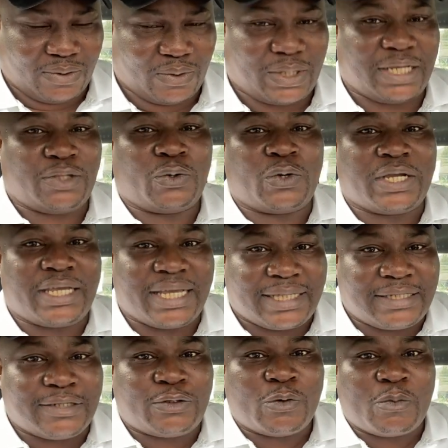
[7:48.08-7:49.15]
Okay, don't
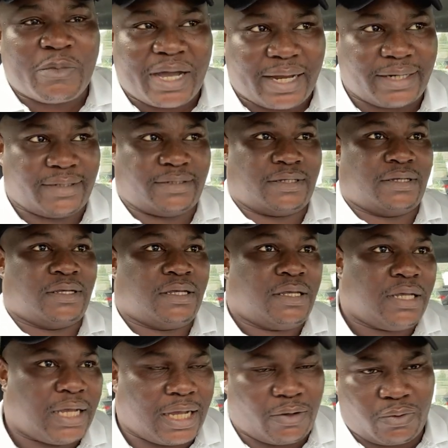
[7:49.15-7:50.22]
get into marriage.
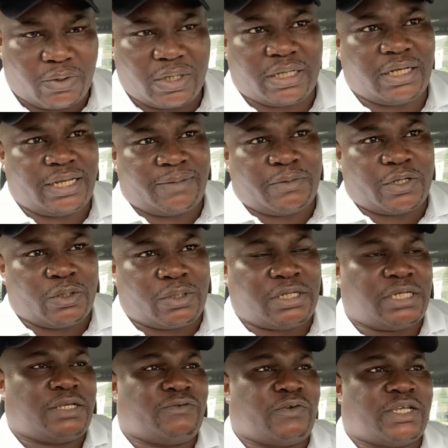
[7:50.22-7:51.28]
Let me
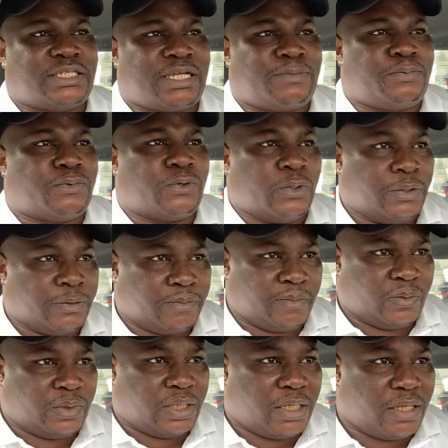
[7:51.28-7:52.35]
quickly give you an example
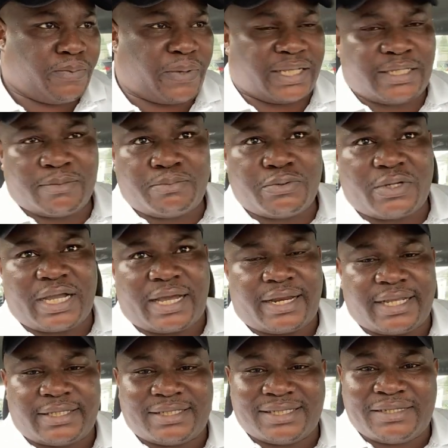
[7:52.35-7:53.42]
about a book I
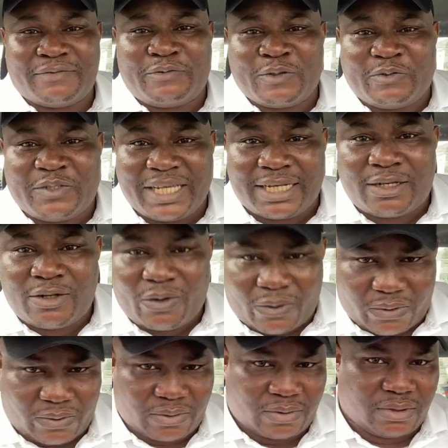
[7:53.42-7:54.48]
read, The 50th
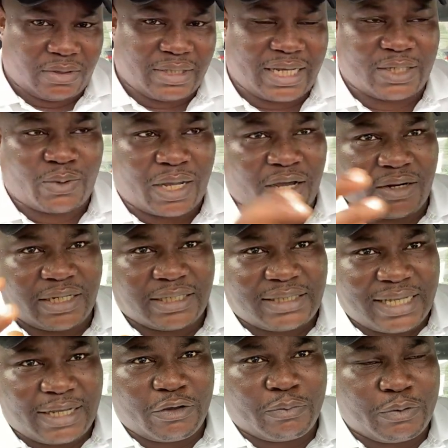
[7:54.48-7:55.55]
Law. That's why I always
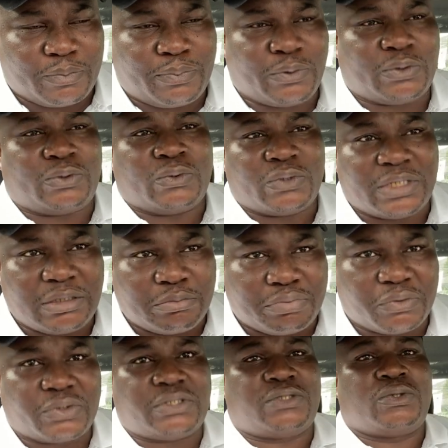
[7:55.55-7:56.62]
tell you people to read
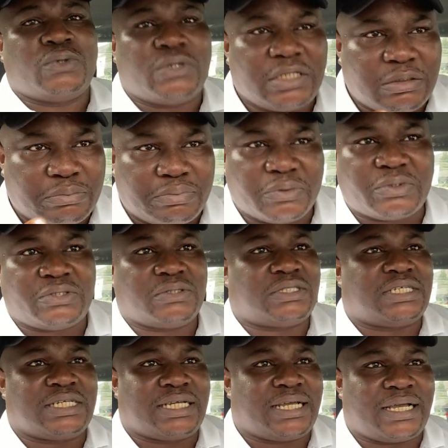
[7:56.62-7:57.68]
books, You
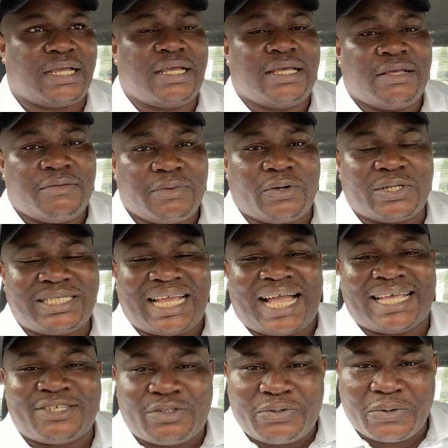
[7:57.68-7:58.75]
think, because there
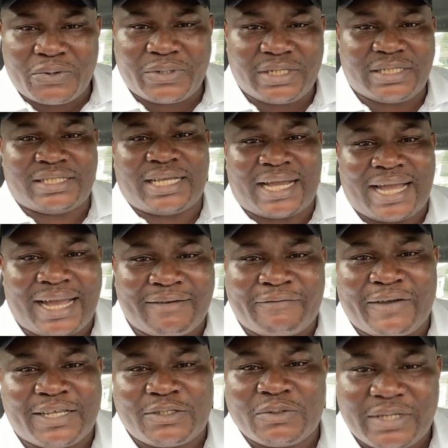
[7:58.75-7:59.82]
are stories, there are
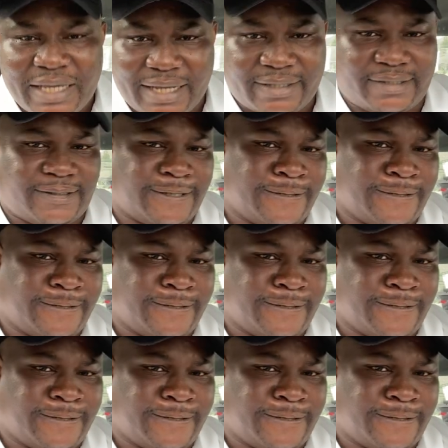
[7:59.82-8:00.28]
advice you get.